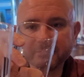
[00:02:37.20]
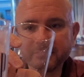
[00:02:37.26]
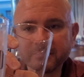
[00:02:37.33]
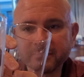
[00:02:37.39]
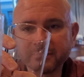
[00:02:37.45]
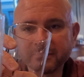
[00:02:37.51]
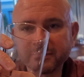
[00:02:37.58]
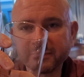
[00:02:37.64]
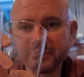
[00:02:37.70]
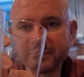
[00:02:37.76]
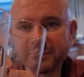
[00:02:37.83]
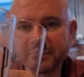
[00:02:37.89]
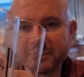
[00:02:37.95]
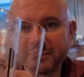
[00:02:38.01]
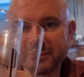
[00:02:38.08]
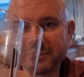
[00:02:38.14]

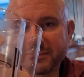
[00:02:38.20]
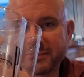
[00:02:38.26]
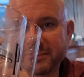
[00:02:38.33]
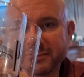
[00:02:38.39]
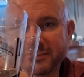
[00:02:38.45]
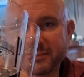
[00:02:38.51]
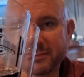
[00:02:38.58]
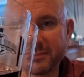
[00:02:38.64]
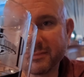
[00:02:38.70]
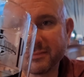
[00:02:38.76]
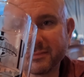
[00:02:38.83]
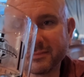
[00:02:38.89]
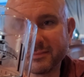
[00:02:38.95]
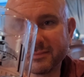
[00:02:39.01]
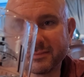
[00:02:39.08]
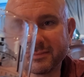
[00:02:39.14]

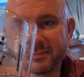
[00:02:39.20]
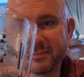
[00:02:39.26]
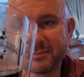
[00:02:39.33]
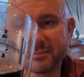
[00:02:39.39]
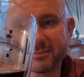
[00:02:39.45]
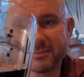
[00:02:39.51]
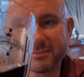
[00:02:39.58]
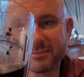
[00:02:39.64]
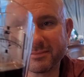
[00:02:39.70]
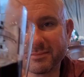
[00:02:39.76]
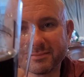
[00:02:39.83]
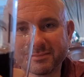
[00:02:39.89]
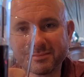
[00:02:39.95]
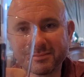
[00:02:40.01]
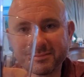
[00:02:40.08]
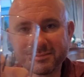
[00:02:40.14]

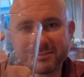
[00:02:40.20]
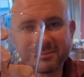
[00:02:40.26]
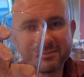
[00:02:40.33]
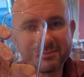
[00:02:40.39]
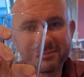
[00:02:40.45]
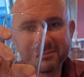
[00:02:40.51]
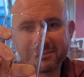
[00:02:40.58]
Nobody speaks.